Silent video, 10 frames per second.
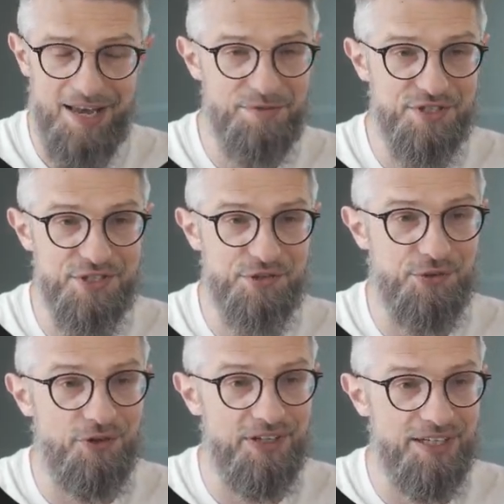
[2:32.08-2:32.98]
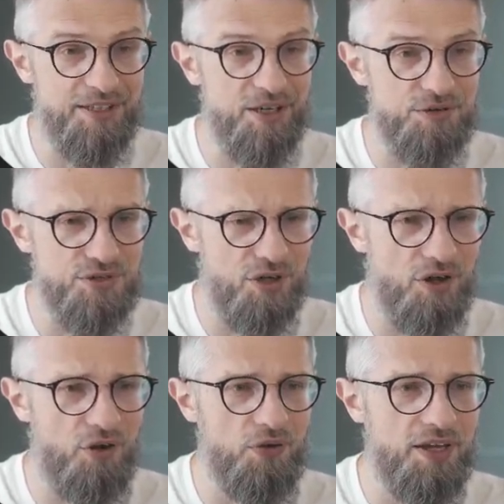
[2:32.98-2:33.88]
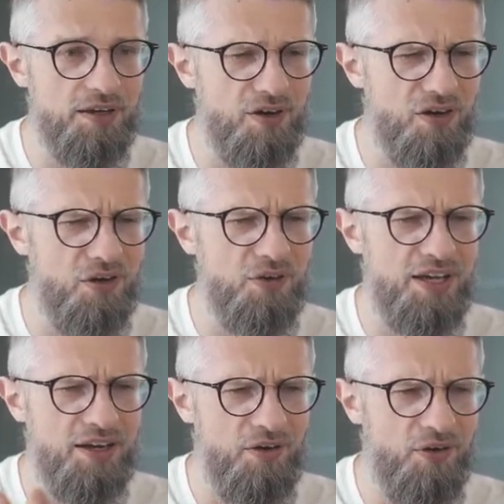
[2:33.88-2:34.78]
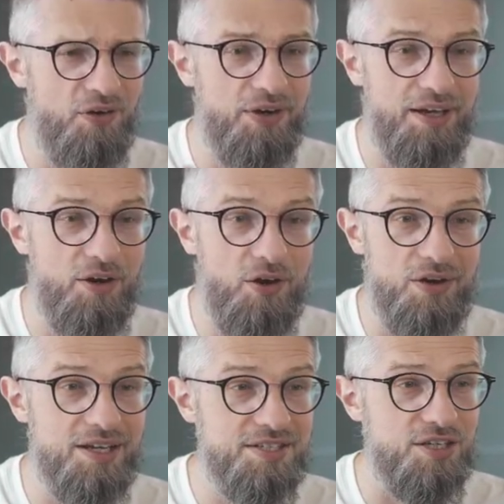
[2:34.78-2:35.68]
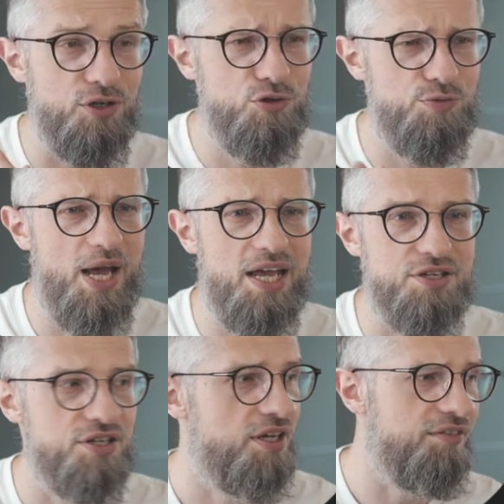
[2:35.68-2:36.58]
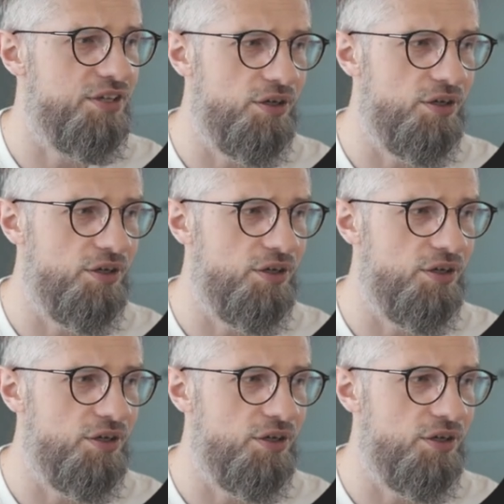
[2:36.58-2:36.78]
I'm just scrolling. It goes on and on and on and on. It's a huge page, even